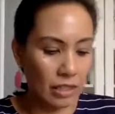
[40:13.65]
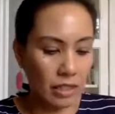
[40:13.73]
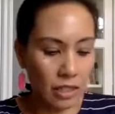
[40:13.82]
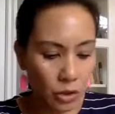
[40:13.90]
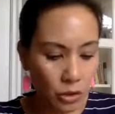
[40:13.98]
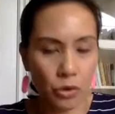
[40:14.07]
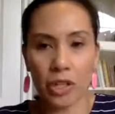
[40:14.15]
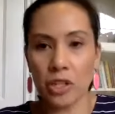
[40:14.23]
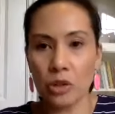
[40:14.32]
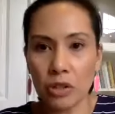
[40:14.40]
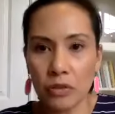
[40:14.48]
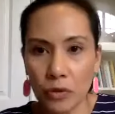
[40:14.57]
Is this true? Can
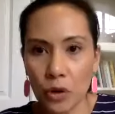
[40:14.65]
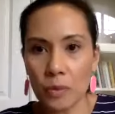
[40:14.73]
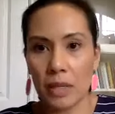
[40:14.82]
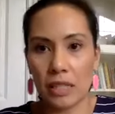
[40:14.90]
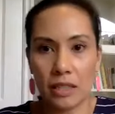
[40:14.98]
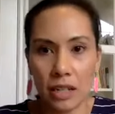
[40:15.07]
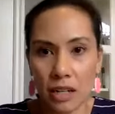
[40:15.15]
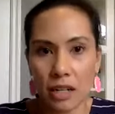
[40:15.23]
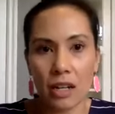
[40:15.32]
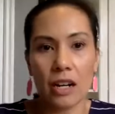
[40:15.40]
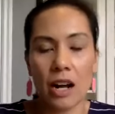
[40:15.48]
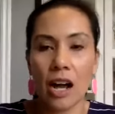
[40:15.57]
you confirm this? Da, da,
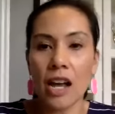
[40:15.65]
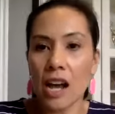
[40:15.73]
da, da.